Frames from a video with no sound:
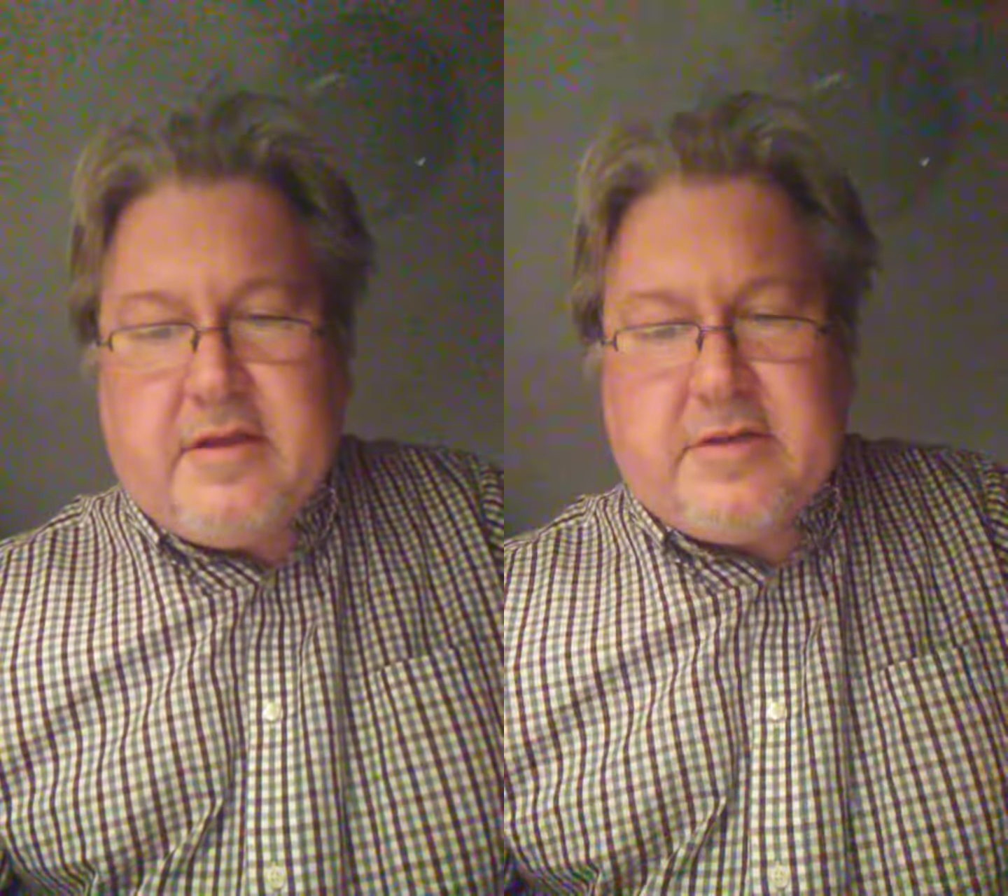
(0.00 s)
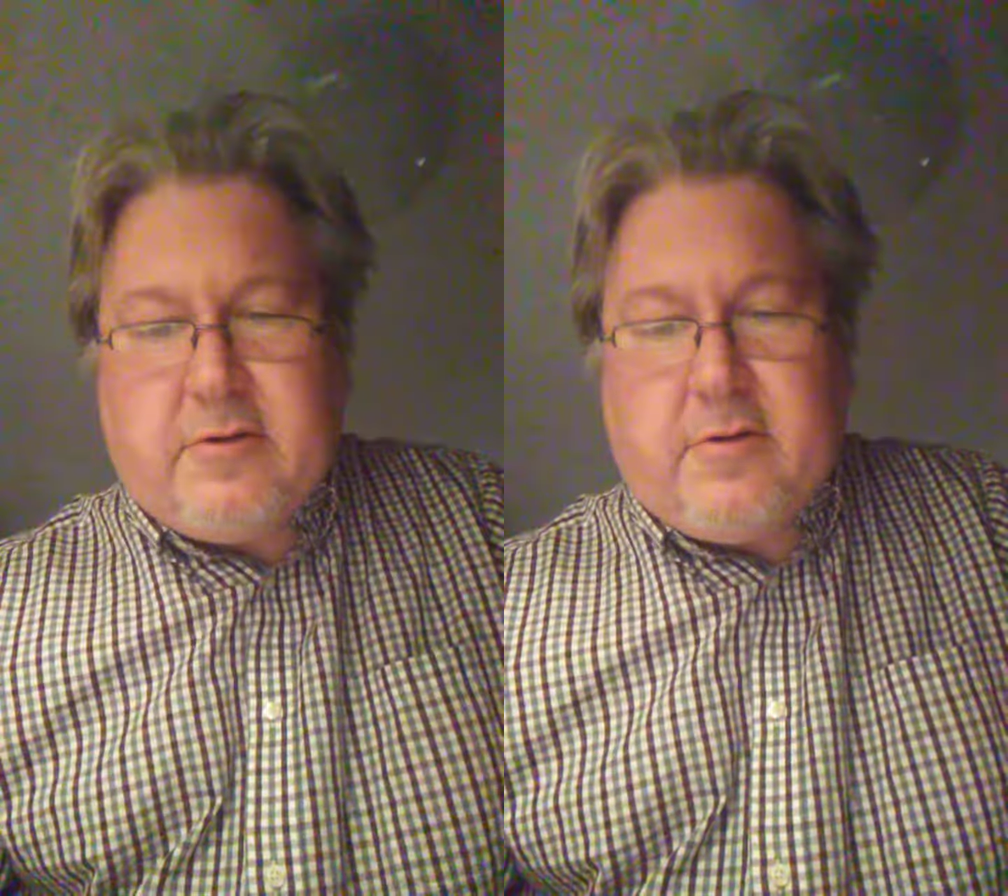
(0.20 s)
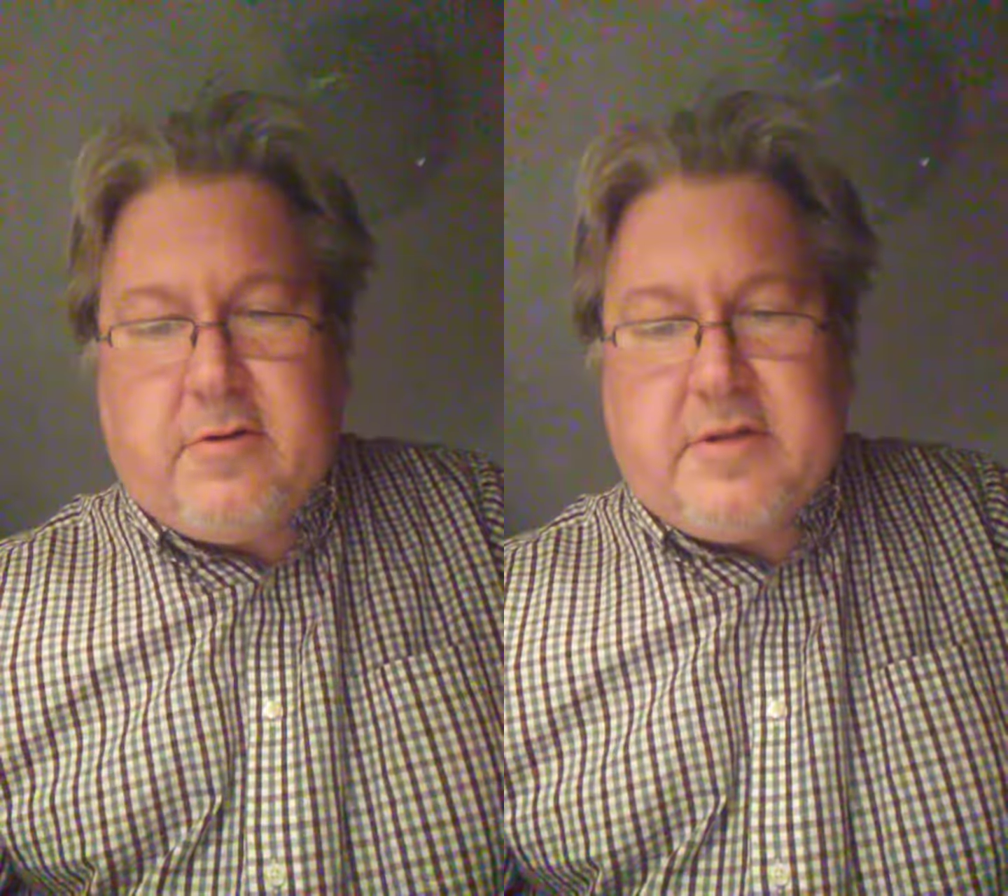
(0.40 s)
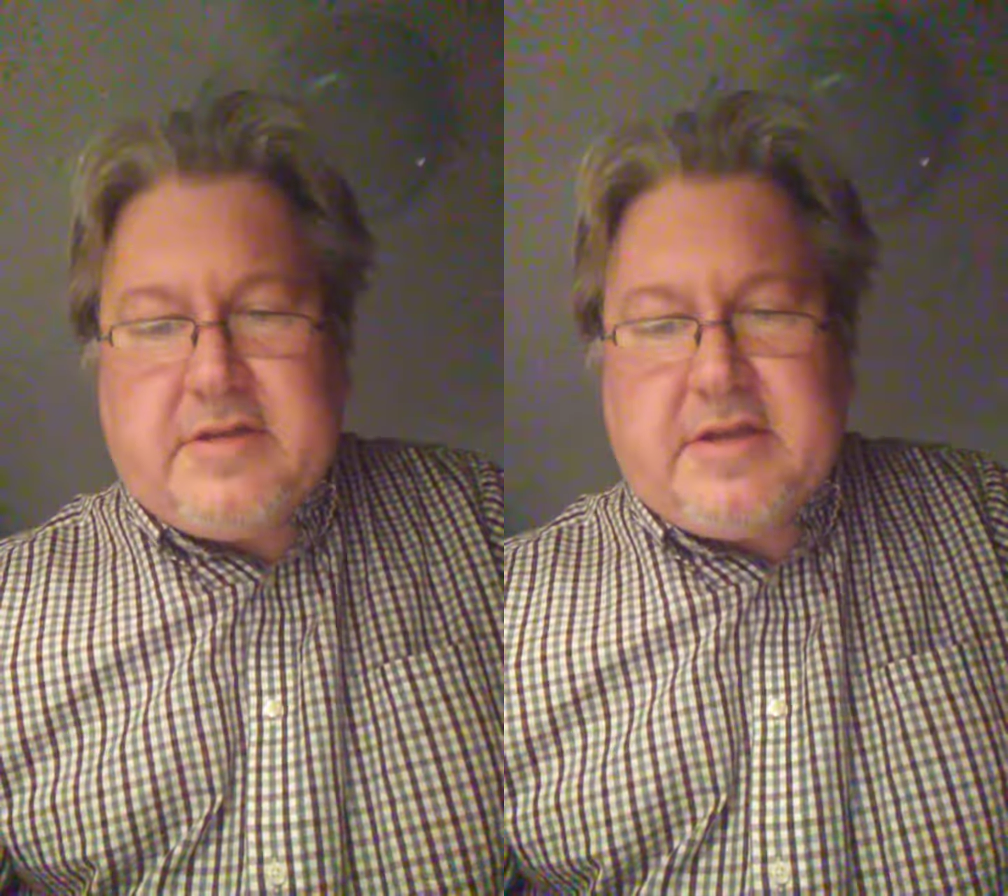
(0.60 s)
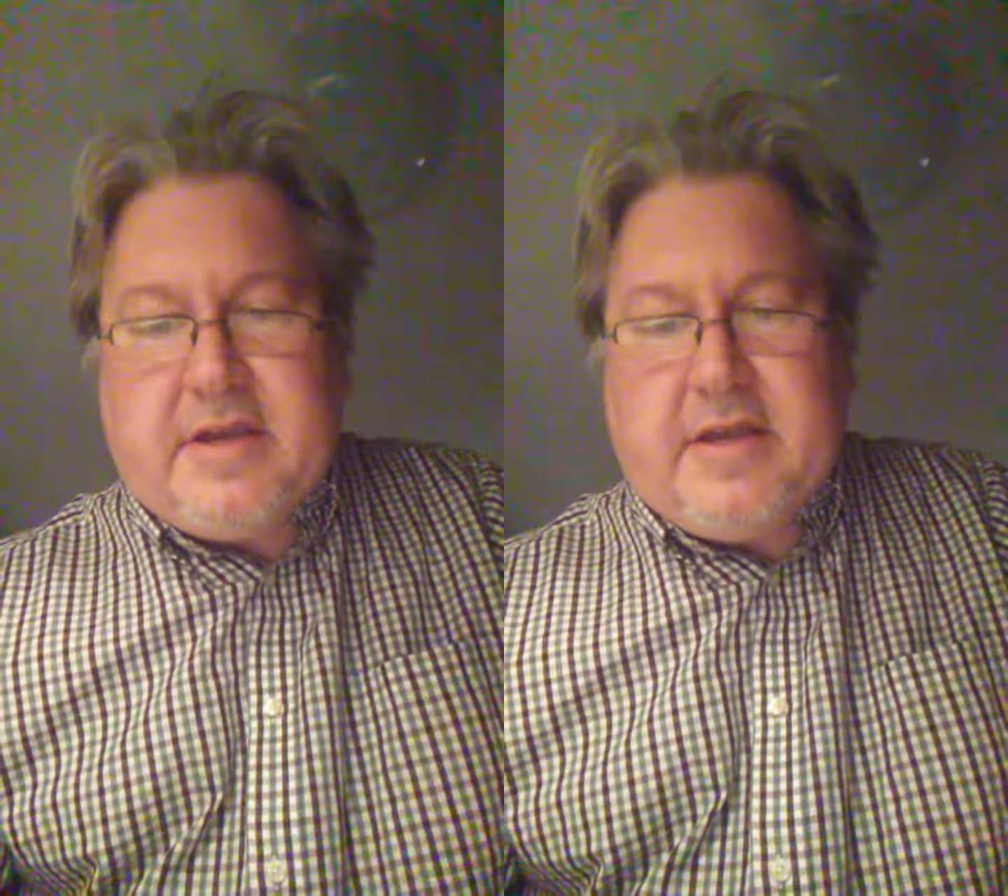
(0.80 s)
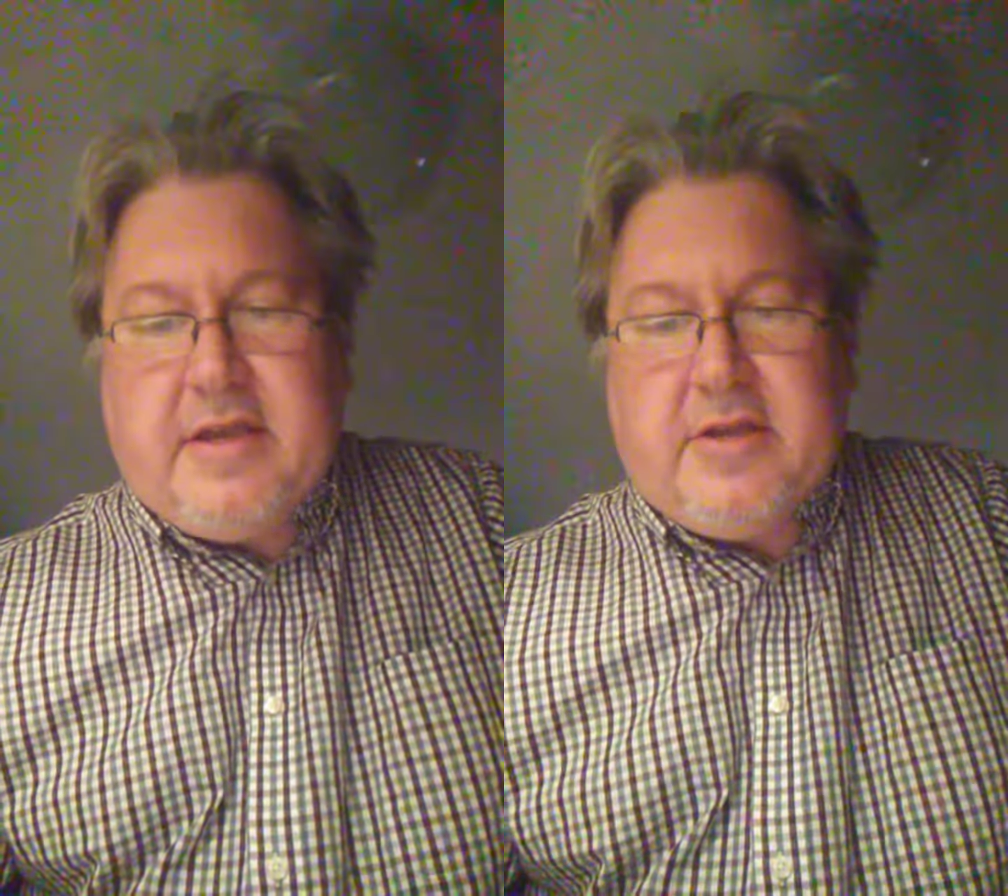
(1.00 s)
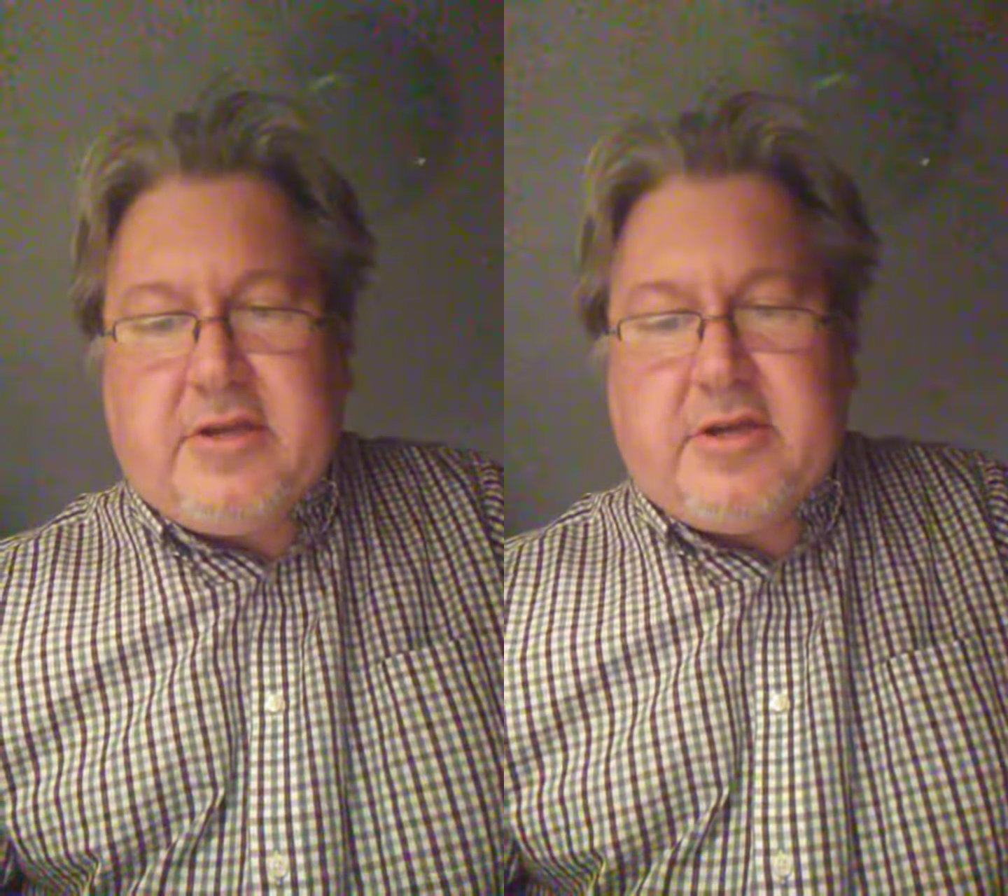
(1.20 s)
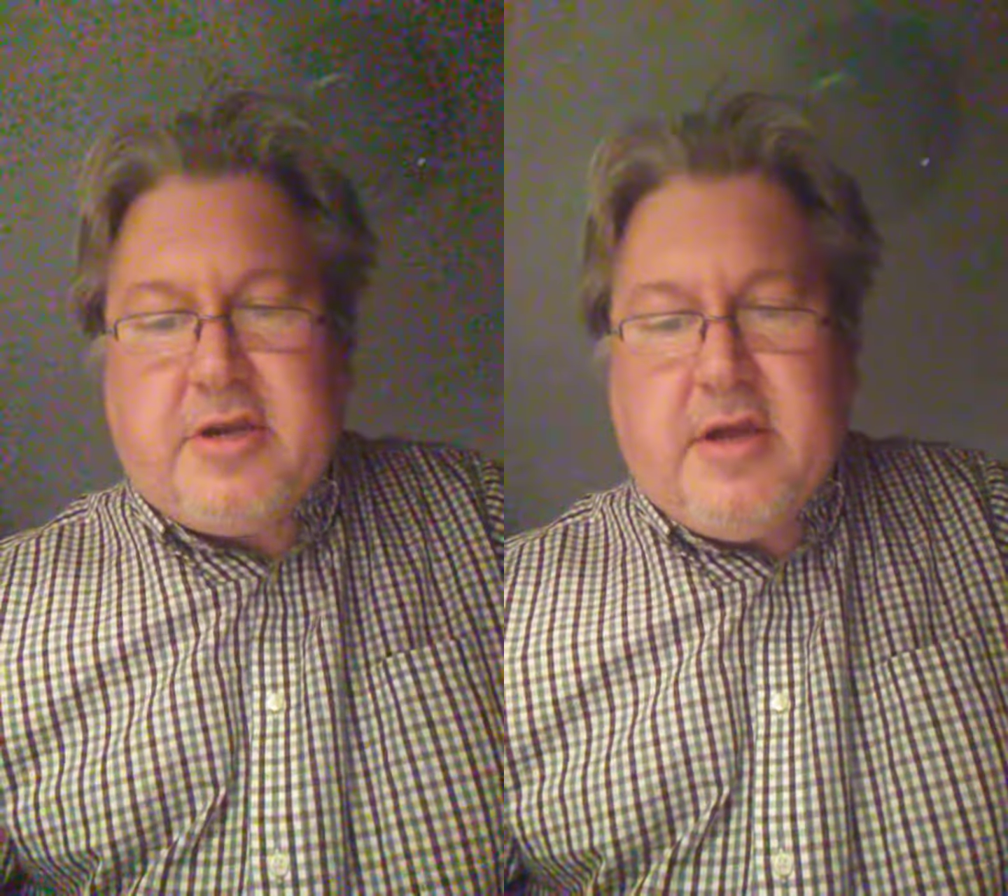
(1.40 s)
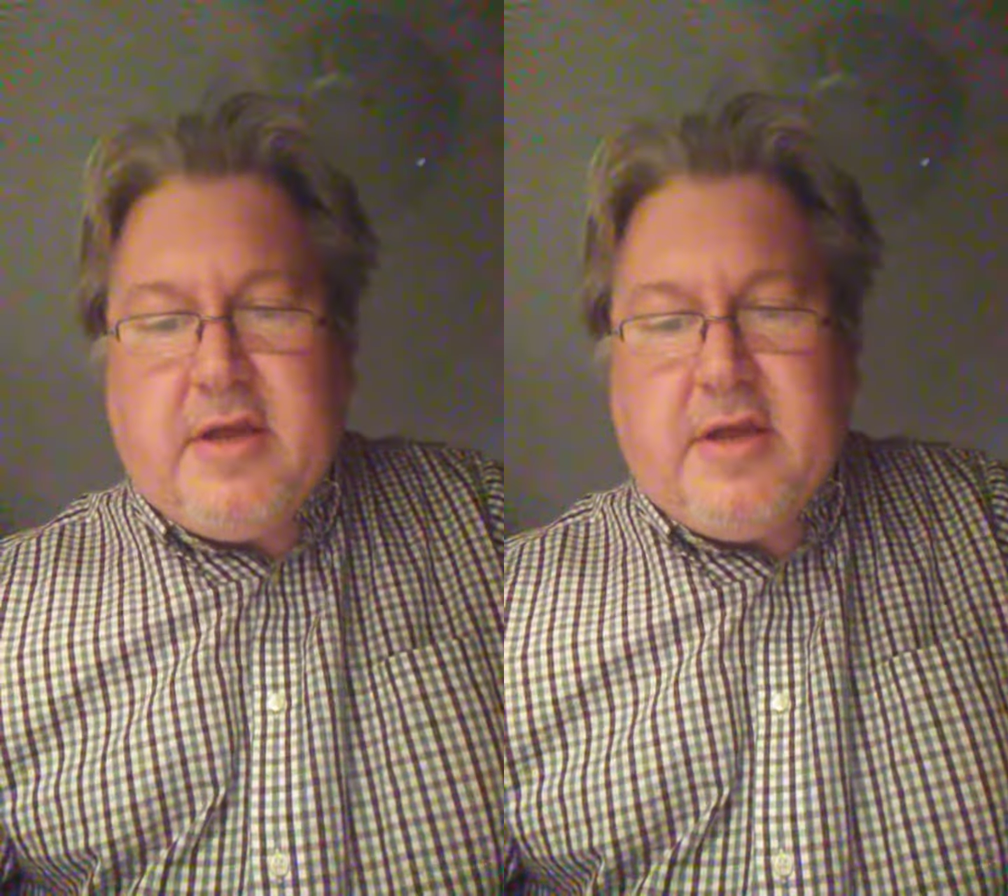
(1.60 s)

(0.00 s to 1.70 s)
as all as can each,